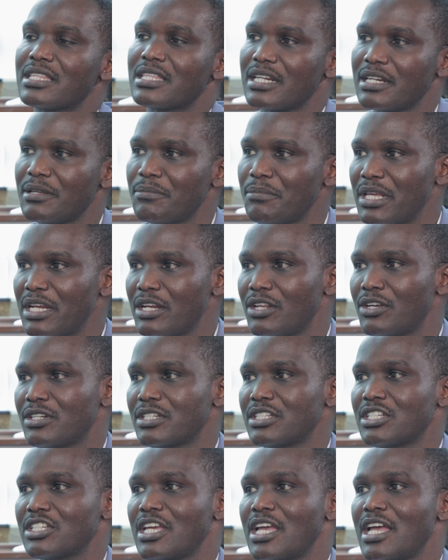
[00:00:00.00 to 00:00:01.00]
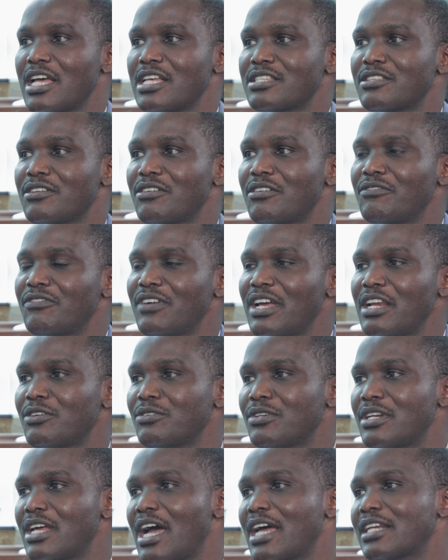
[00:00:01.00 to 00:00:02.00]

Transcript: 3 million shares valued